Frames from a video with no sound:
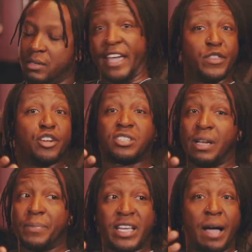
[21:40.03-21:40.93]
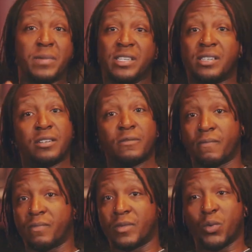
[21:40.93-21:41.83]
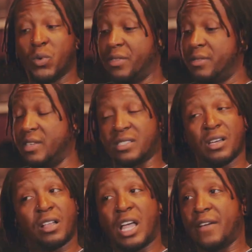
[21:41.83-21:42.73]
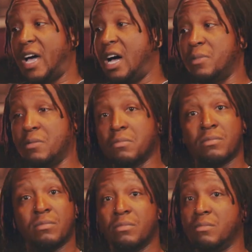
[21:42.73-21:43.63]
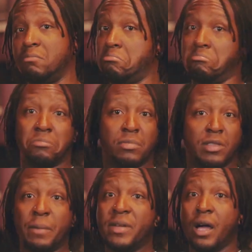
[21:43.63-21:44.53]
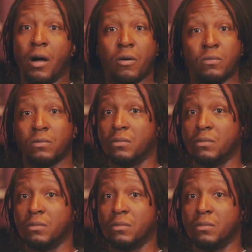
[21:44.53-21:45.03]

If there's something I'm missing with this Thug Life album, let me know.